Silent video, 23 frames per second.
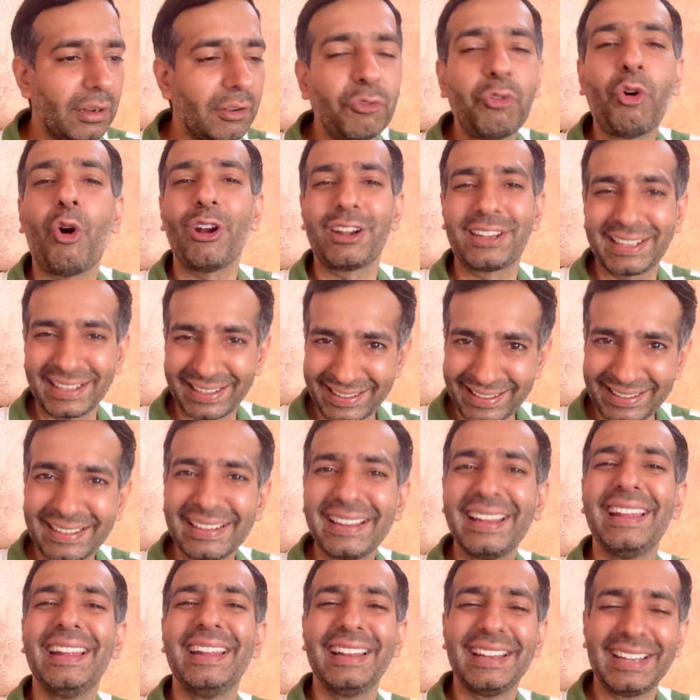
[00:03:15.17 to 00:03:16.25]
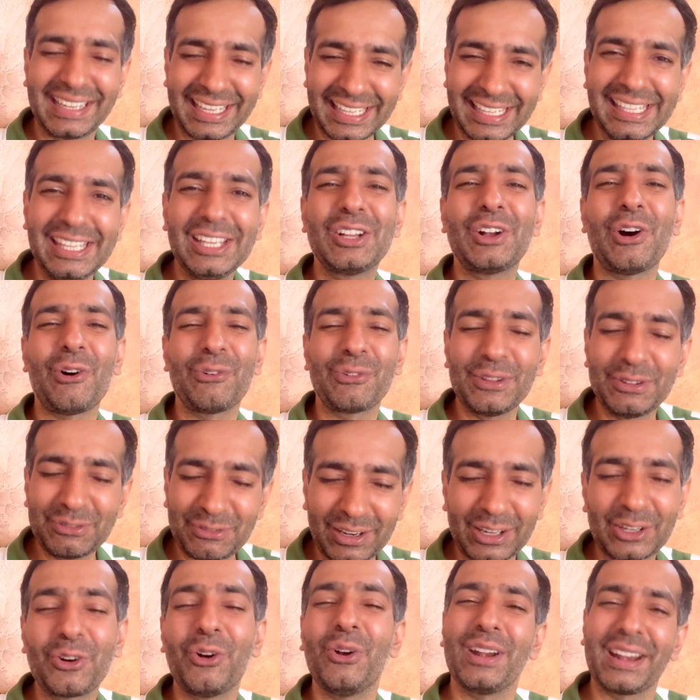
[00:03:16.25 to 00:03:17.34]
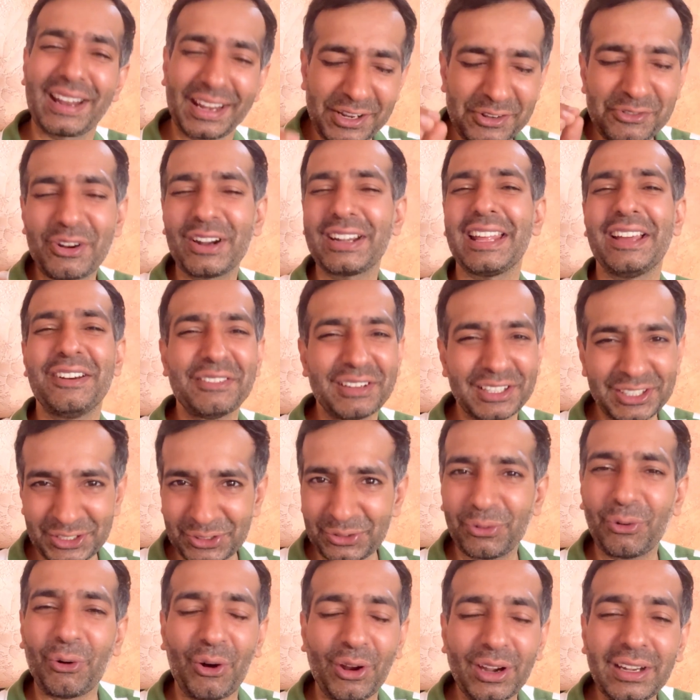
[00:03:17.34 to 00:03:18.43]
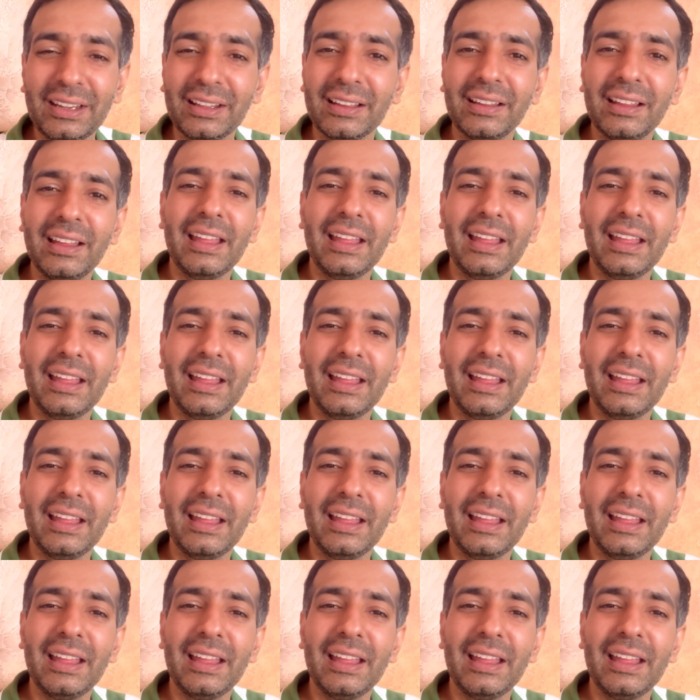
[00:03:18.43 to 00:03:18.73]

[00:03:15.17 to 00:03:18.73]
water, tea, coffee, or cold drink, whatever you want,